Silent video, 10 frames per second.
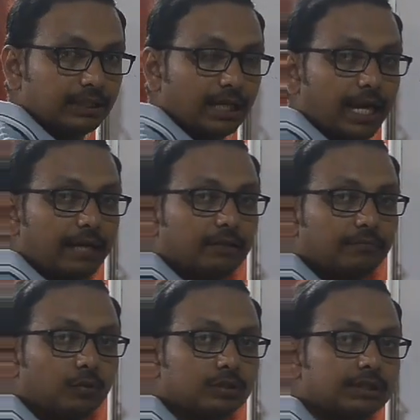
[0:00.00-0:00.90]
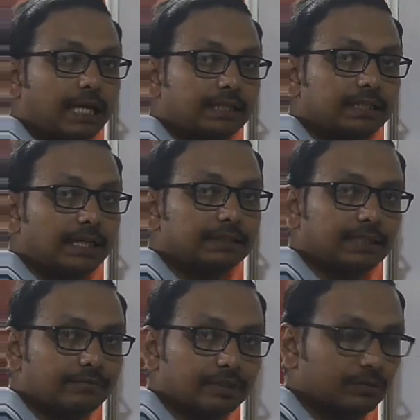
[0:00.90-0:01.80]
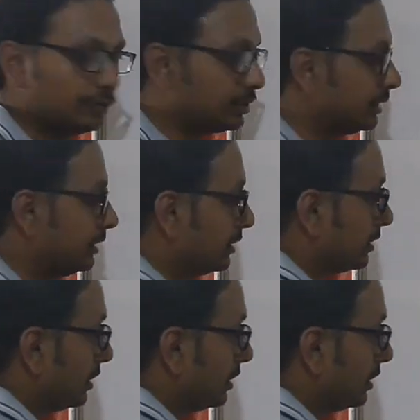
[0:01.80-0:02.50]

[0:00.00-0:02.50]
and the force is acting as a gravitational force is this.